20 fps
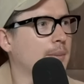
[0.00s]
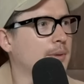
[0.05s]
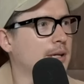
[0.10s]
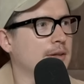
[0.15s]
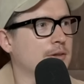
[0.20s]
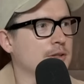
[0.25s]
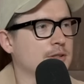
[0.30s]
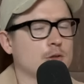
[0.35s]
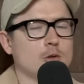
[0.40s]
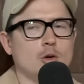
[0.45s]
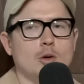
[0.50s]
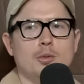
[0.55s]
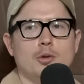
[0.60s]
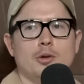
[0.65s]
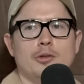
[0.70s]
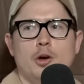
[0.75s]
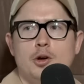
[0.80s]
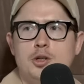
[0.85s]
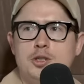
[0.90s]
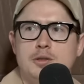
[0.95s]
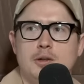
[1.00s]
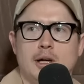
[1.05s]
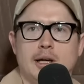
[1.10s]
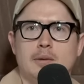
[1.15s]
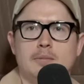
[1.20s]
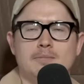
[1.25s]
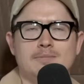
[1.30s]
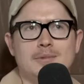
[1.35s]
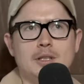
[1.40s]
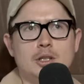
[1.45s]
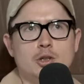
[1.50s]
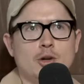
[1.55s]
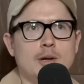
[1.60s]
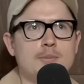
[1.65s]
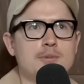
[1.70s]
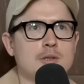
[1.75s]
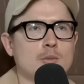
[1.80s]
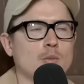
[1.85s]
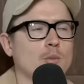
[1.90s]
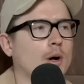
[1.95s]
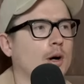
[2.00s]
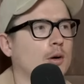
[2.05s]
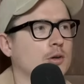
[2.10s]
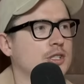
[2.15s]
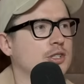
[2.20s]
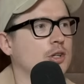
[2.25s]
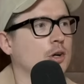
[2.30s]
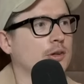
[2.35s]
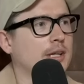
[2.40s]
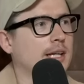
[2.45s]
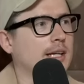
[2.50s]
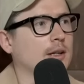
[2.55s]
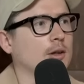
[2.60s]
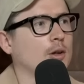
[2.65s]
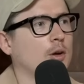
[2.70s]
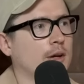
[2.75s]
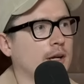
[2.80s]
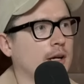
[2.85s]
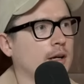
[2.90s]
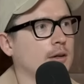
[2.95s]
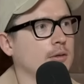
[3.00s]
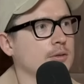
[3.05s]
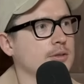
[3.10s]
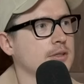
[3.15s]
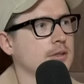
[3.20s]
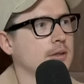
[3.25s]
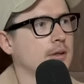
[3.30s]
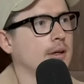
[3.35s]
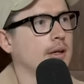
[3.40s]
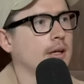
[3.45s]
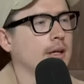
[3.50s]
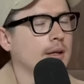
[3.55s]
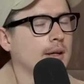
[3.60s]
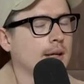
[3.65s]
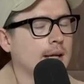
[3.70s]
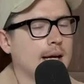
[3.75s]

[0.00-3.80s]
able to hit the scoreboard. Those like Cripps and Walsh don't kick a lot of goals. No.